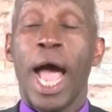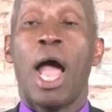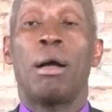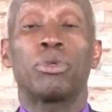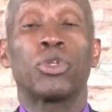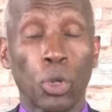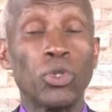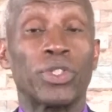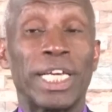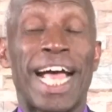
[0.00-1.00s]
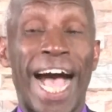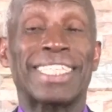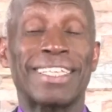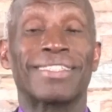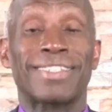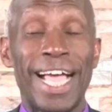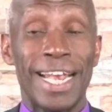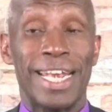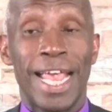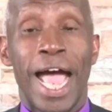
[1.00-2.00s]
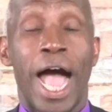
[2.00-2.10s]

I'm chosen as a son.